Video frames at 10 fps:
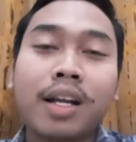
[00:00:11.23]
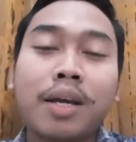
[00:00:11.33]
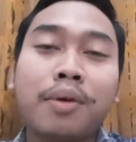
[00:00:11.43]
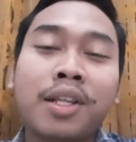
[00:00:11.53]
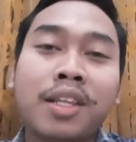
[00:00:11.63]

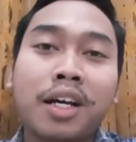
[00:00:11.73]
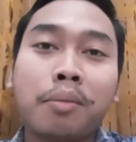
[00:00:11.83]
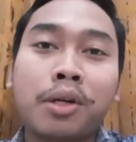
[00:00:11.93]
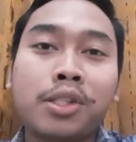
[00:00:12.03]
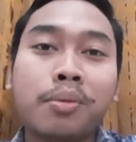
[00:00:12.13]
I'm Aditya
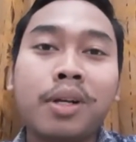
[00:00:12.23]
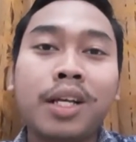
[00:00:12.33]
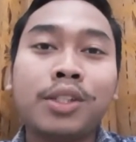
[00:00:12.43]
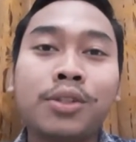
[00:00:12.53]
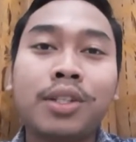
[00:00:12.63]
Khabar Zaman,
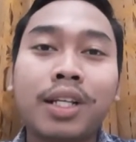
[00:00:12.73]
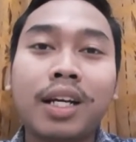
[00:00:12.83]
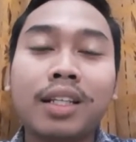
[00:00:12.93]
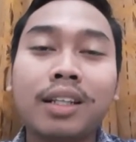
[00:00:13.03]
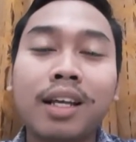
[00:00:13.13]
and today
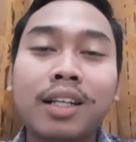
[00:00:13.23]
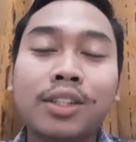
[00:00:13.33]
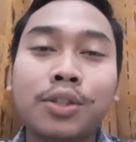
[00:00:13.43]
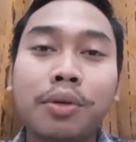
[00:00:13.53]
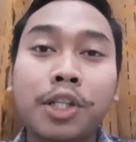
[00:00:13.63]
I'd like
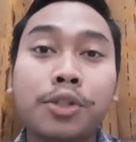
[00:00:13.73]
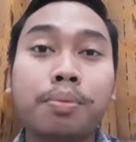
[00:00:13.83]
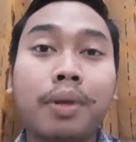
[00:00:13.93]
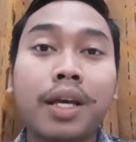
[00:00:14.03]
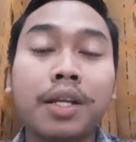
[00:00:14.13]
to
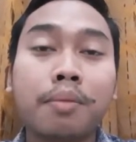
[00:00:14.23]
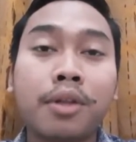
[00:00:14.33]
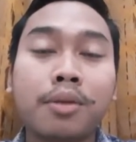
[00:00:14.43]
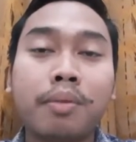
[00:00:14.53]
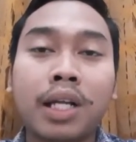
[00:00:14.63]
explain
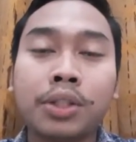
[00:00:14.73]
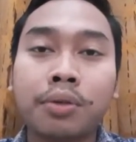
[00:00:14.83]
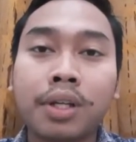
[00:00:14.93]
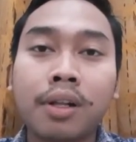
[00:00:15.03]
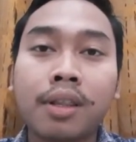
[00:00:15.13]
about the
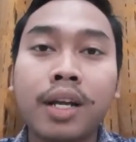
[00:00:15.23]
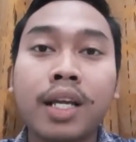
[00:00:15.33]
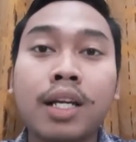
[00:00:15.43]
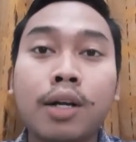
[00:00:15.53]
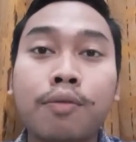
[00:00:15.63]
material that I
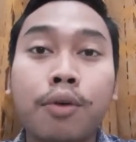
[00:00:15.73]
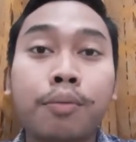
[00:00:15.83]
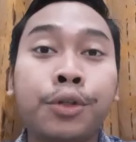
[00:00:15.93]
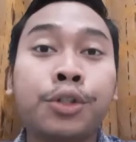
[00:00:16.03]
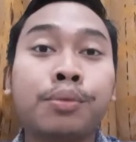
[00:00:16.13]
got from
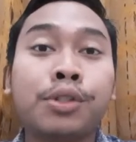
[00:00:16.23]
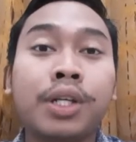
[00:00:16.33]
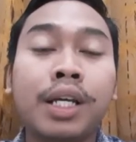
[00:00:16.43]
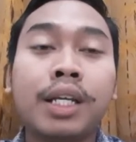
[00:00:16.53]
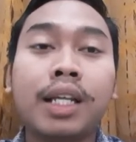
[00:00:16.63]
YouTube
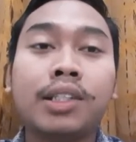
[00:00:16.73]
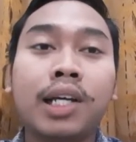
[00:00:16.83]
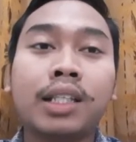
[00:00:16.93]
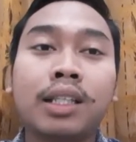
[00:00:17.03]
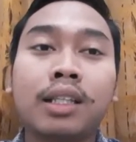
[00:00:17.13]
today
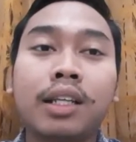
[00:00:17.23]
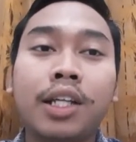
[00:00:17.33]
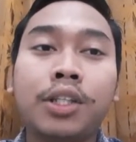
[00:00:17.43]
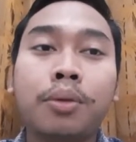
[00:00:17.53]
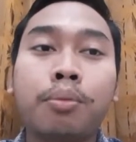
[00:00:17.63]
entitled
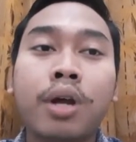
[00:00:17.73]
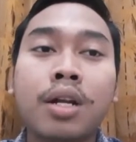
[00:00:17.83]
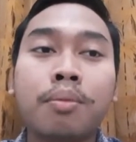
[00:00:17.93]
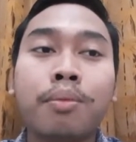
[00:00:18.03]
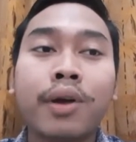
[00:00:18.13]

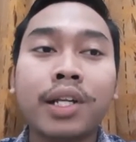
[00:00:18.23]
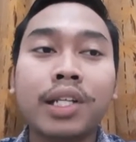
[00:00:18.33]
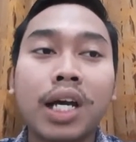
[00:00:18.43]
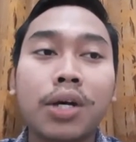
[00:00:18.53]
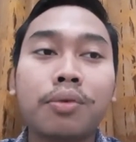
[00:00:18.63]
Interpreter
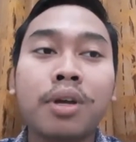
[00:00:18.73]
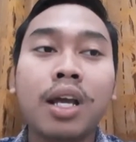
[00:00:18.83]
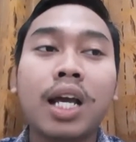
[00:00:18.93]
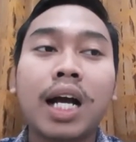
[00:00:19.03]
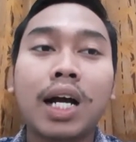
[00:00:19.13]
Breakdown:
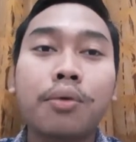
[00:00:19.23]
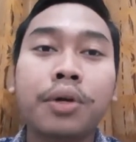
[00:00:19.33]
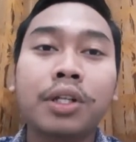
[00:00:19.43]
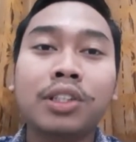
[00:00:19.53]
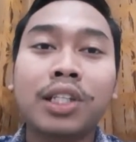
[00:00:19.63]
How
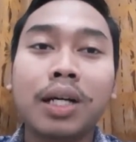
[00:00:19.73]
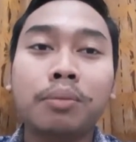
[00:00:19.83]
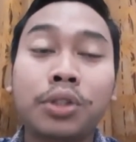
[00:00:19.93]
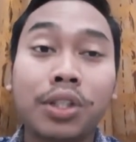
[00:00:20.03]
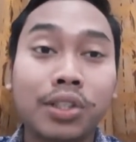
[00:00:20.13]
Real-Time
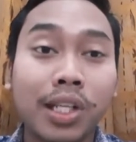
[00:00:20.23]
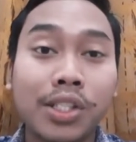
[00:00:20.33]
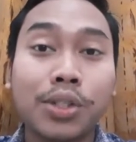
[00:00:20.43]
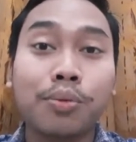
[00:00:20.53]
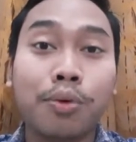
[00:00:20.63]

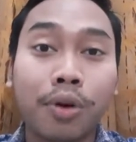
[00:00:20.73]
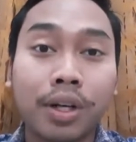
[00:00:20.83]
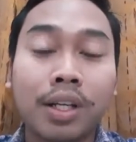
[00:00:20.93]
Translation Work.